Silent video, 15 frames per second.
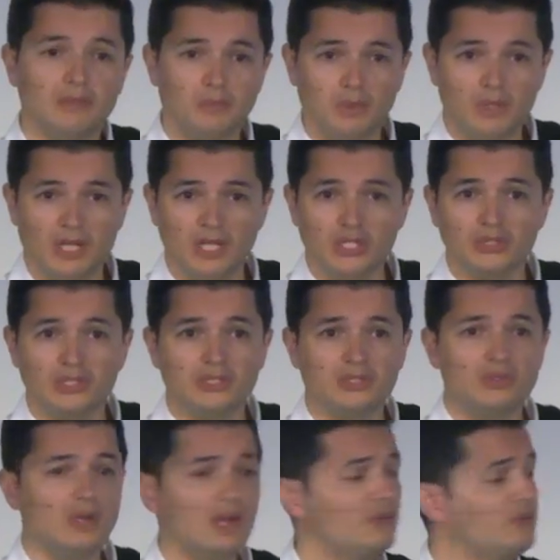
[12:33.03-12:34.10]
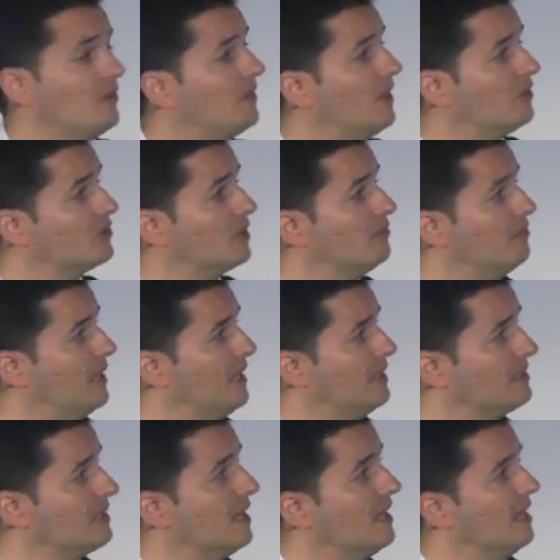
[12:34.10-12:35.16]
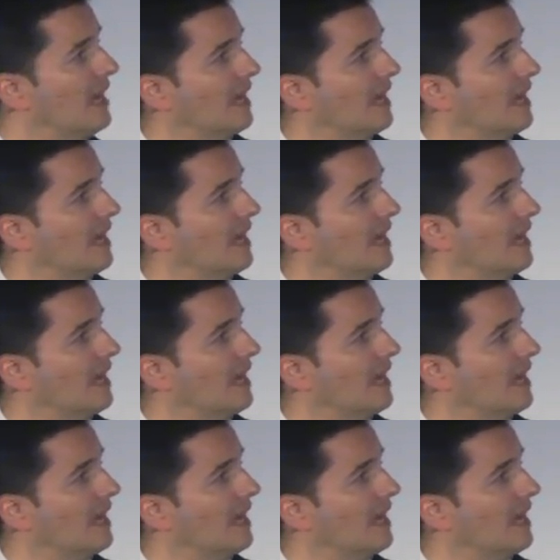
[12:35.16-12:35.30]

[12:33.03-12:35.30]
Population is 200,000 pairs,